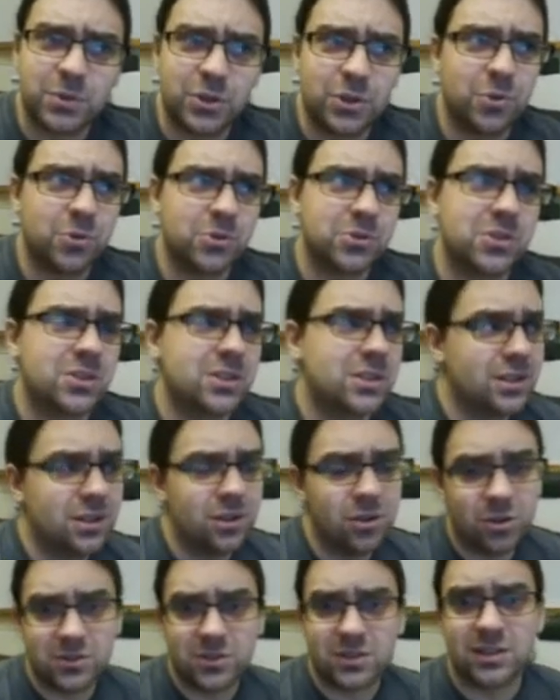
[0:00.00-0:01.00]
but you also see a
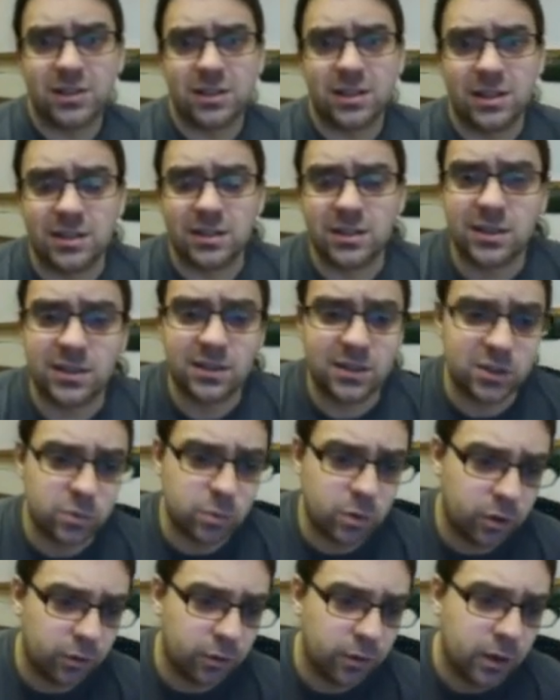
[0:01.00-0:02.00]
lot in statistics as
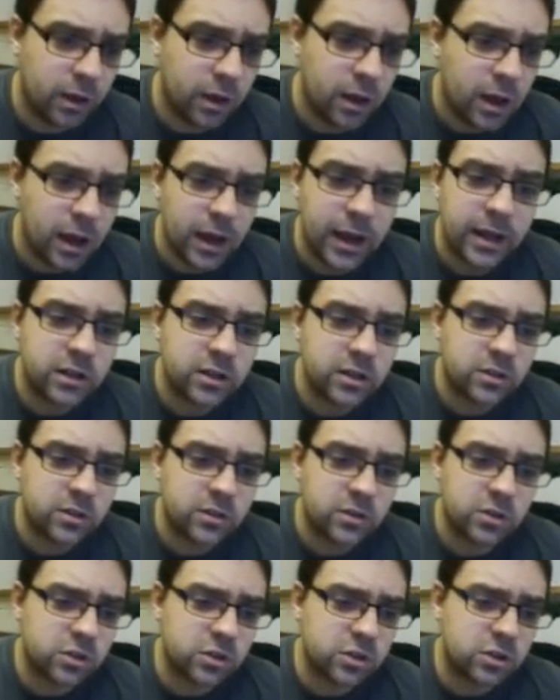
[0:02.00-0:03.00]
well. It
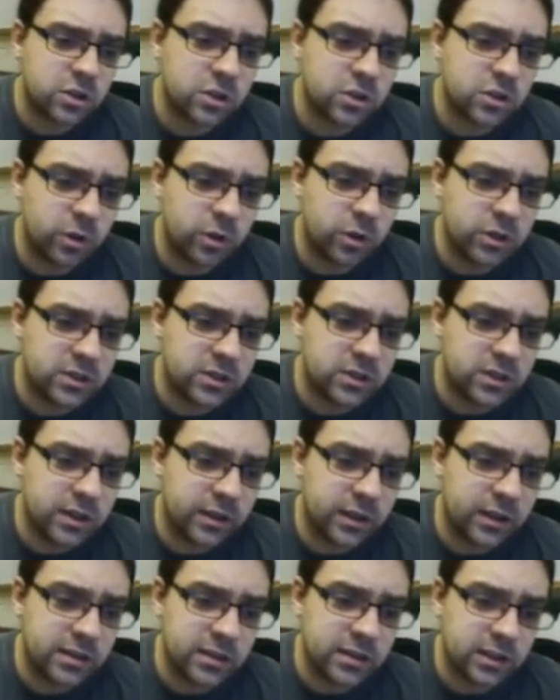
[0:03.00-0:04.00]
just when you see
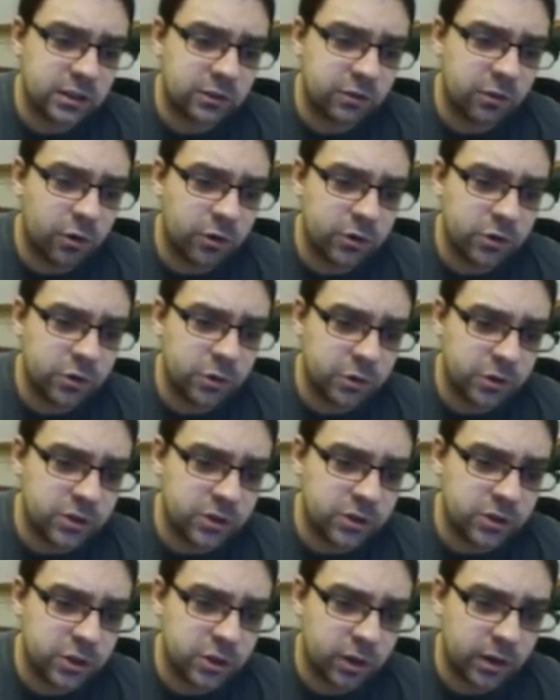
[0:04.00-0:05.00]
this, as far as you're
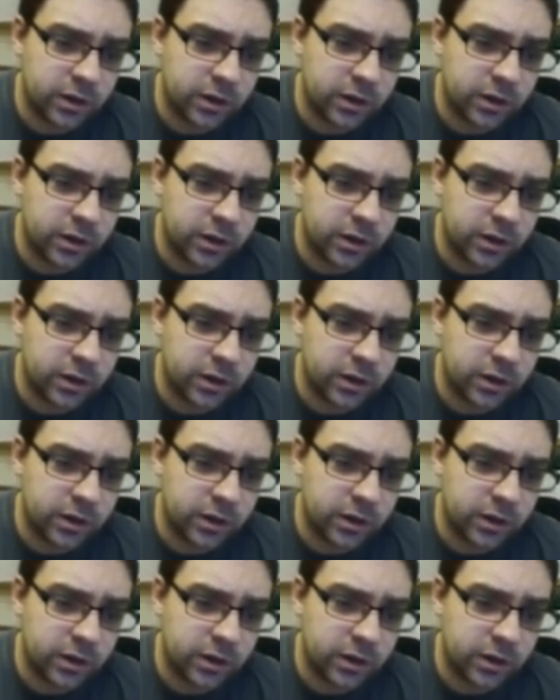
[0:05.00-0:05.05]
concerned